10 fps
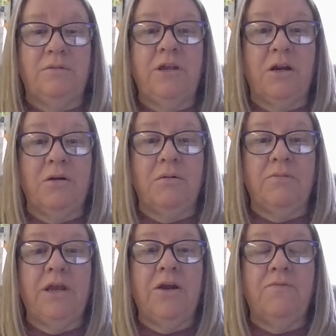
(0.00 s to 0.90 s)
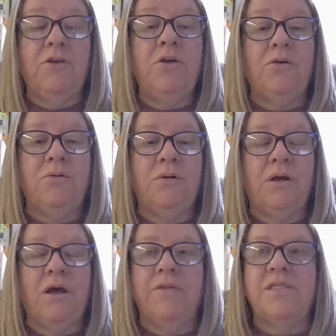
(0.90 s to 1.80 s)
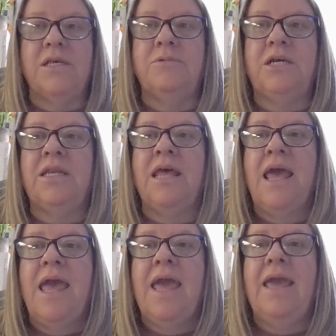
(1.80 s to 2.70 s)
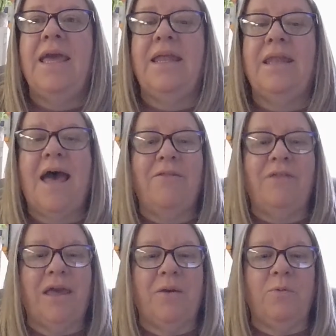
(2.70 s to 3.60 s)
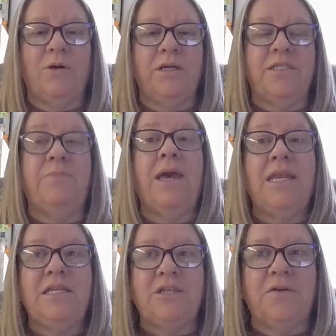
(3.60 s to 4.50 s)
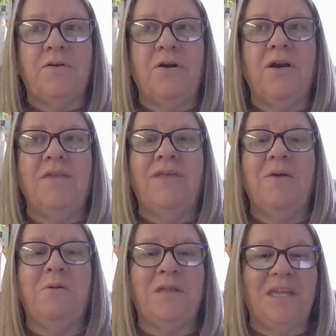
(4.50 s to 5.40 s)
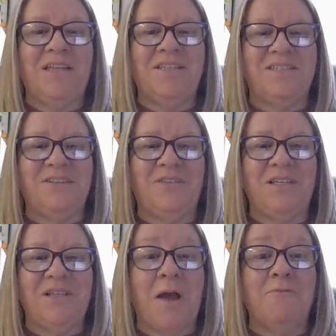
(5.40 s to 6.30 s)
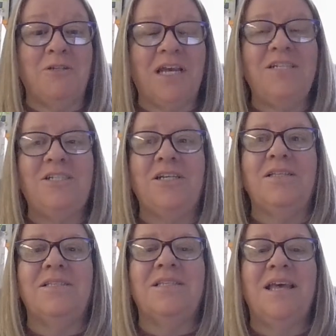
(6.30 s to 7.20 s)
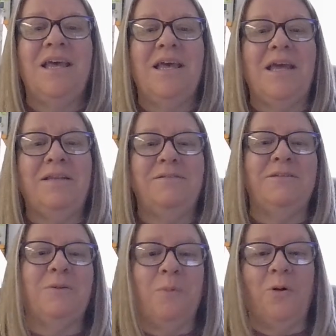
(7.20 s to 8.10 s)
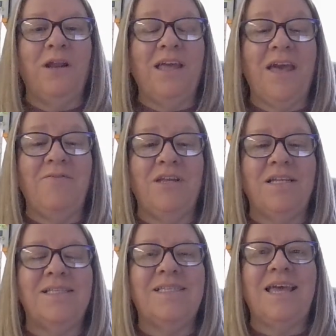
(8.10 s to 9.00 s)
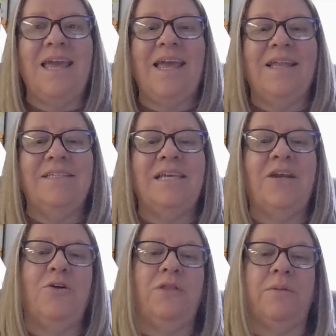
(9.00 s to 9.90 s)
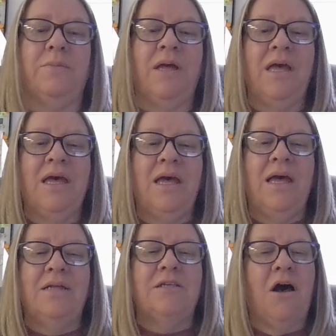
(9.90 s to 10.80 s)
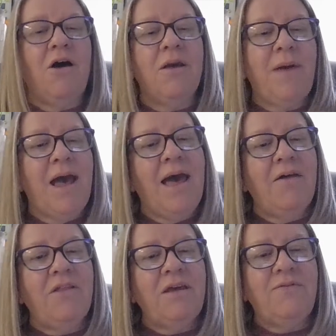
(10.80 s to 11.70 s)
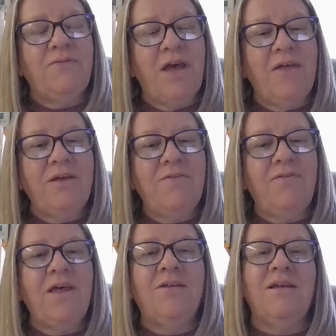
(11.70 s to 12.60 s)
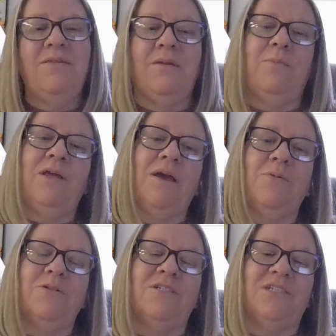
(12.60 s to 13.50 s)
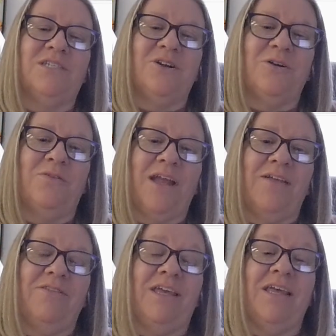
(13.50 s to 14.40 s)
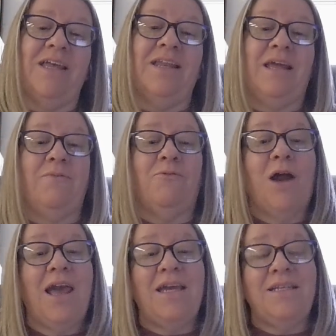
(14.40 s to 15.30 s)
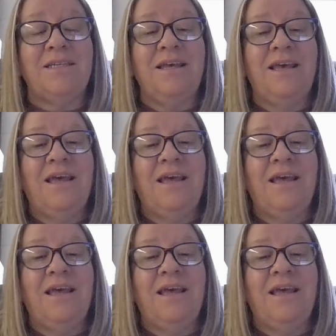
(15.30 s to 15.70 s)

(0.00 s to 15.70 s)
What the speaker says: their view on the subject, and how they would debate each other, and they would get into these conversations and supporting evidence, and to hear them talk about how they felt, and then be able to just turn around then and write